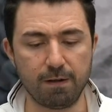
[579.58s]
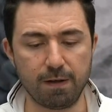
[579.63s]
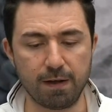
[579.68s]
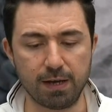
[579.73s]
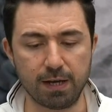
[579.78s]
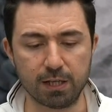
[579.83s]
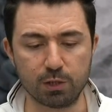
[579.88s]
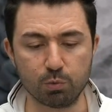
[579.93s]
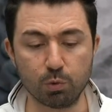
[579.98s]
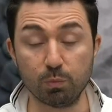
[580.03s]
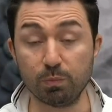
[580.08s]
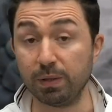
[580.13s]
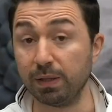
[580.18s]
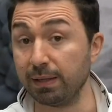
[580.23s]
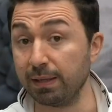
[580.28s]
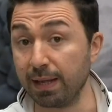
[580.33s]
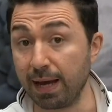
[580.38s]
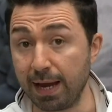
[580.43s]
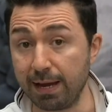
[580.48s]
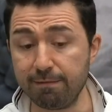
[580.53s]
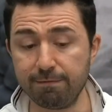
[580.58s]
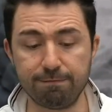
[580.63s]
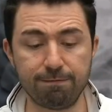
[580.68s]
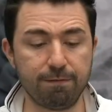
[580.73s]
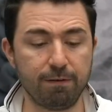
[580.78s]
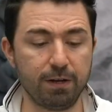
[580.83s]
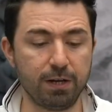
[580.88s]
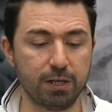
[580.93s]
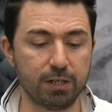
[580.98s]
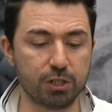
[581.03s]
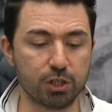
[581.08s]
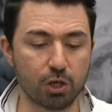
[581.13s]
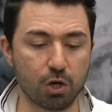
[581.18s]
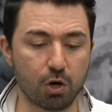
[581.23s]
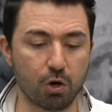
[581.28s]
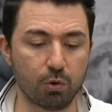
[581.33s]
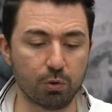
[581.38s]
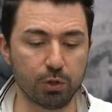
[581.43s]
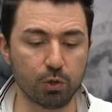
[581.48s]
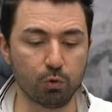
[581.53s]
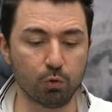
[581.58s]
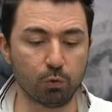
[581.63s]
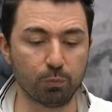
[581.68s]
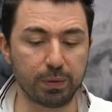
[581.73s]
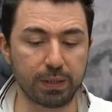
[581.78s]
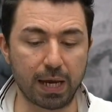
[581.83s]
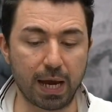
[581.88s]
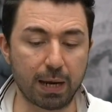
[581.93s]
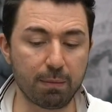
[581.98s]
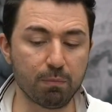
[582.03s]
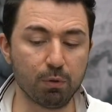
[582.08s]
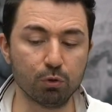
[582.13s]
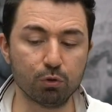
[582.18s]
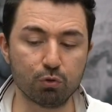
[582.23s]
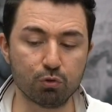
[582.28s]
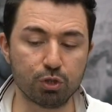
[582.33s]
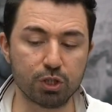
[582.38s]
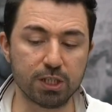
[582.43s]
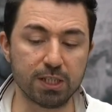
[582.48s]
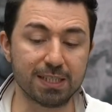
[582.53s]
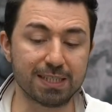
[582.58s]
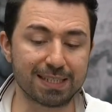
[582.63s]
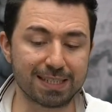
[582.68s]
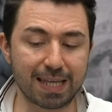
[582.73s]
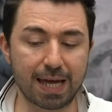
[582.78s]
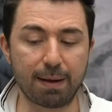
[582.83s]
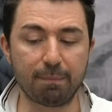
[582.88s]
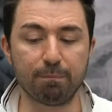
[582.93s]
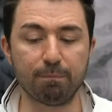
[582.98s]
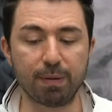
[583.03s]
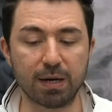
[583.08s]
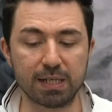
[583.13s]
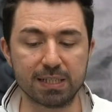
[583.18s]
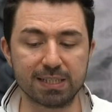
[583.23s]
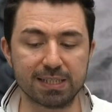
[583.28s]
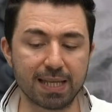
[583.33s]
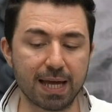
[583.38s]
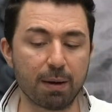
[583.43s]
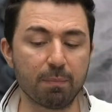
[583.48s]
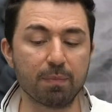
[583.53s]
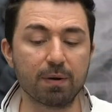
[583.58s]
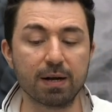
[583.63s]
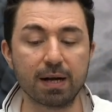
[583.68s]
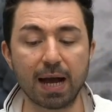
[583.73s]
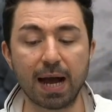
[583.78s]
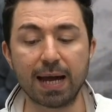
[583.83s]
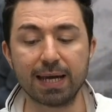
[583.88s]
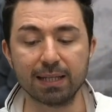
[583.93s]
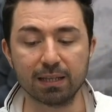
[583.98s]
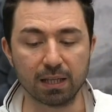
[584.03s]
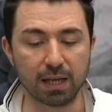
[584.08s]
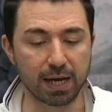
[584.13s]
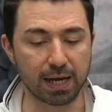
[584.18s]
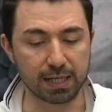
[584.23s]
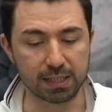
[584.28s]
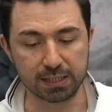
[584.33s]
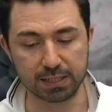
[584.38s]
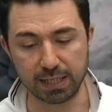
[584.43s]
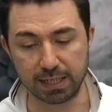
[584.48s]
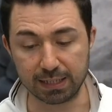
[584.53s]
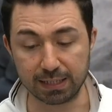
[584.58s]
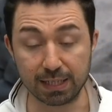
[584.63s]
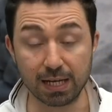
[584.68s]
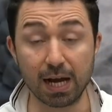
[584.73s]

It will be live, so you will be able to see step-by-step guidelines and